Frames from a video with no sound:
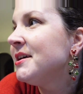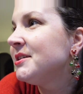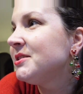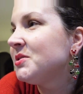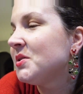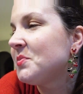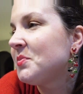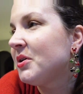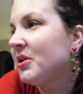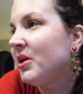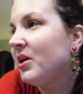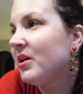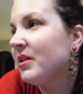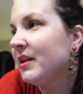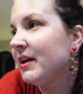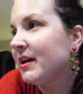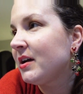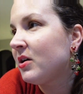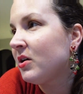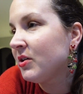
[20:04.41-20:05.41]
So I put
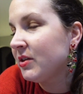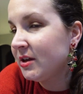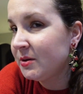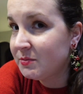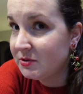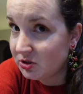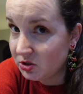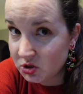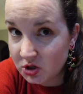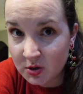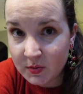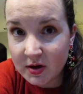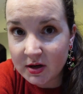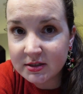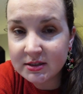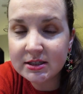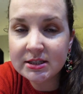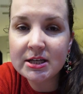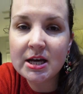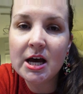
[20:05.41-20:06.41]
like all the empty tree
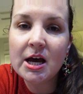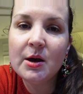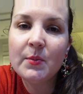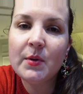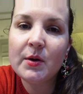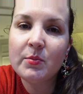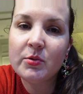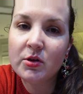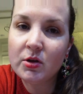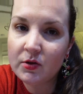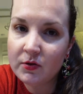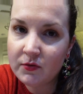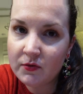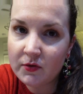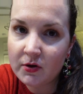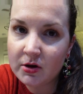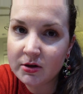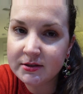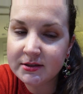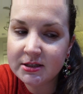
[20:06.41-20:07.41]
boxes up. I put the
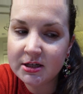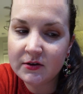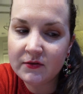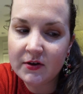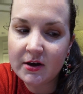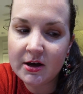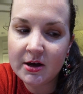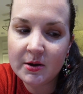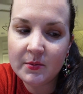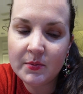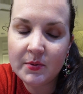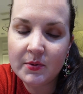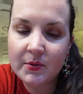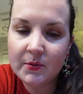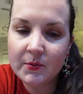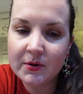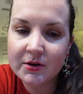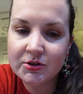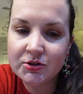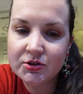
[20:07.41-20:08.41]
fall stuff up,
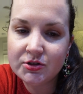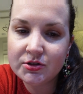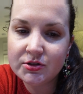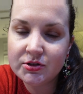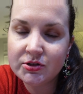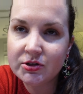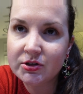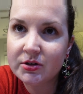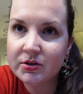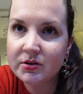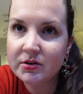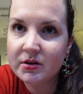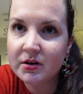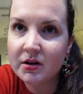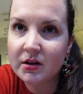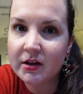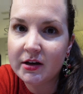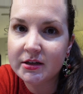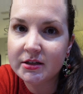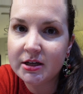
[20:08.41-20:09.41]
which took
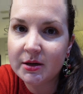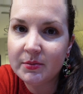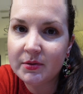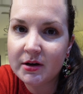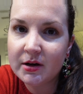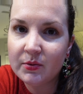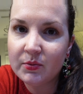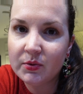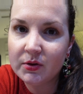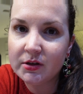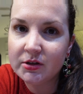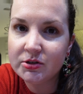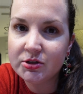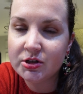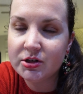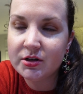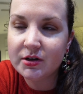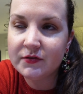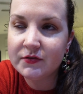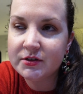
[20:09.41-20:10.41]
a lot of time that I really
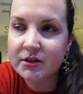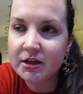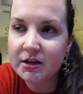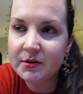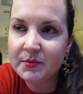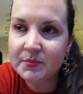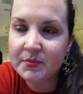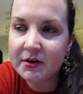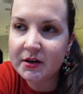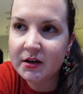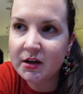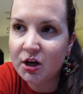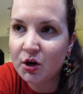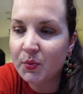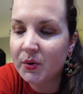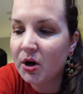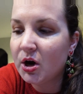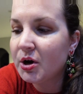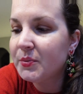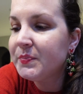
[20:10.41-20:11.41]
shouldn't have done, but here
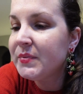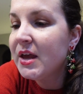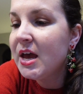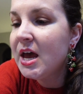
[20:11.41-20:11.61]
we are.